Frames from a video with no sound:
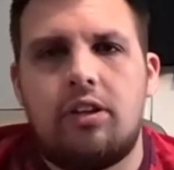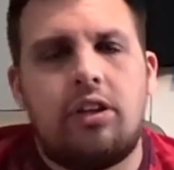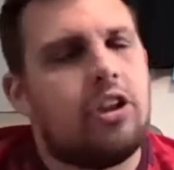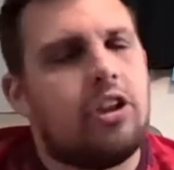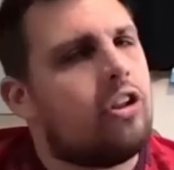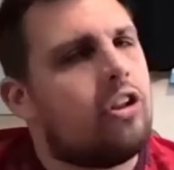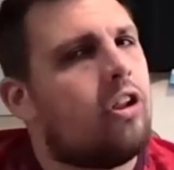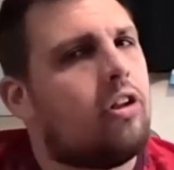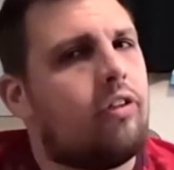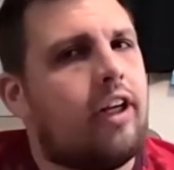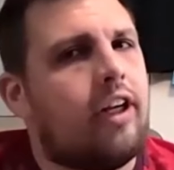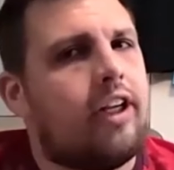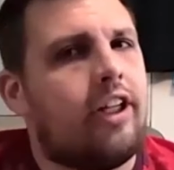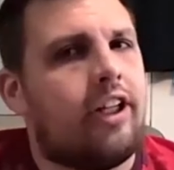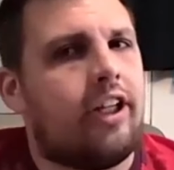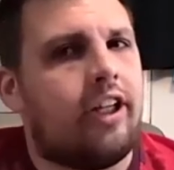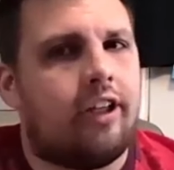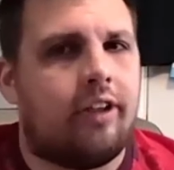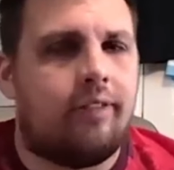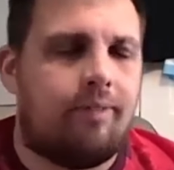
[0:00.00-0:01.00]
Just not ready
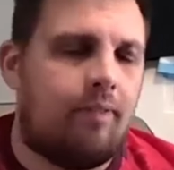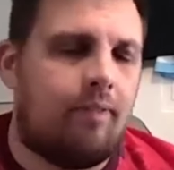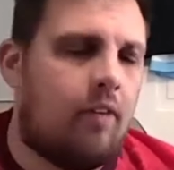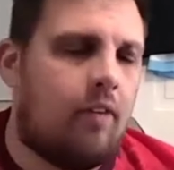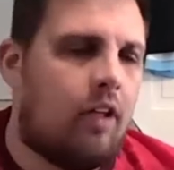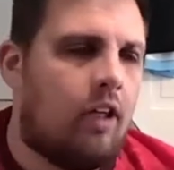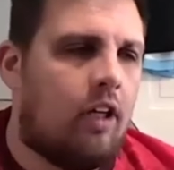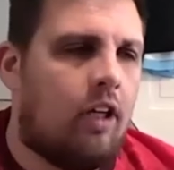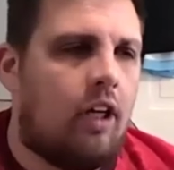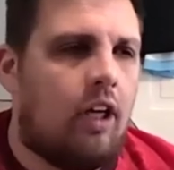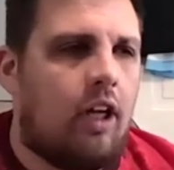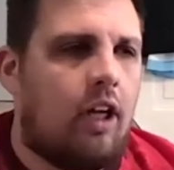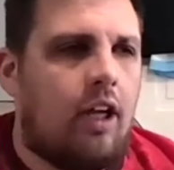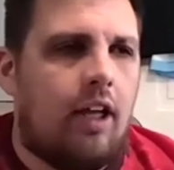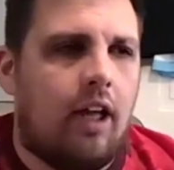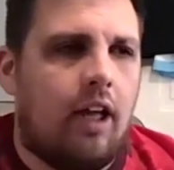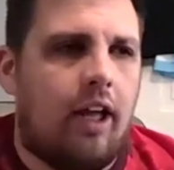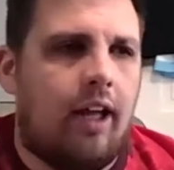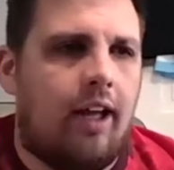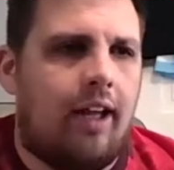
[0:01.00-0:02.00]
yet.
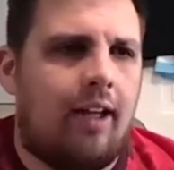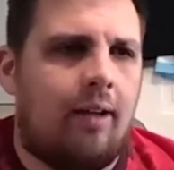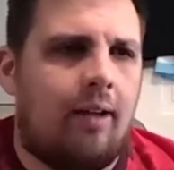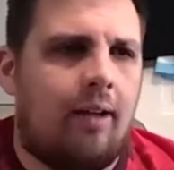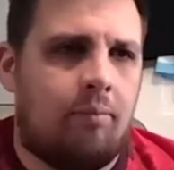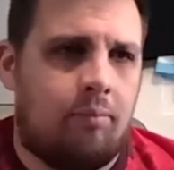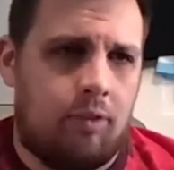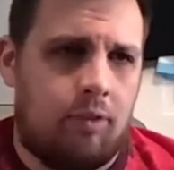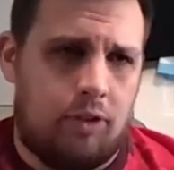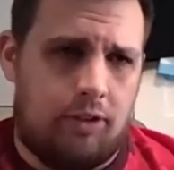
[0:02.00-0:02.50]
We've